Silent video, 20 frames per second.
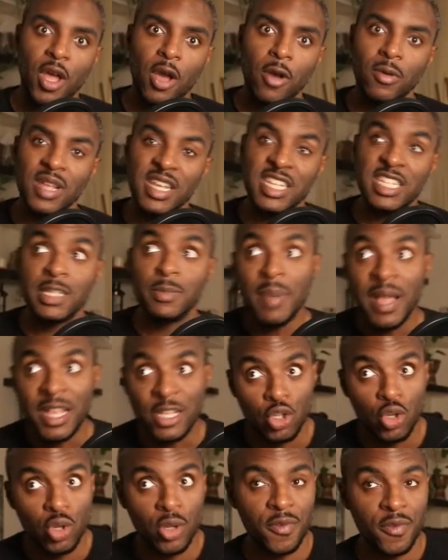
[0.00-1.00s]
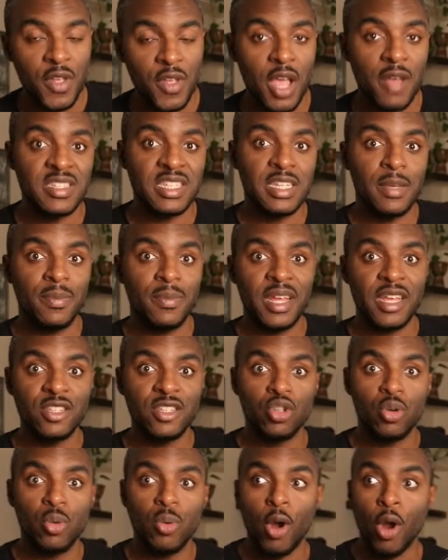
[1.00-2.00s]
Especially if you have siblings
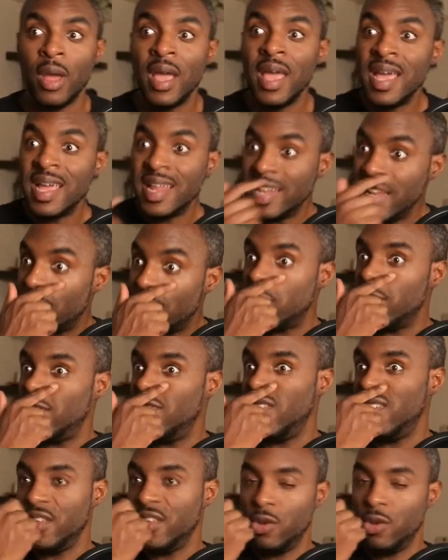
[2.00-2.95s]
who are different than you,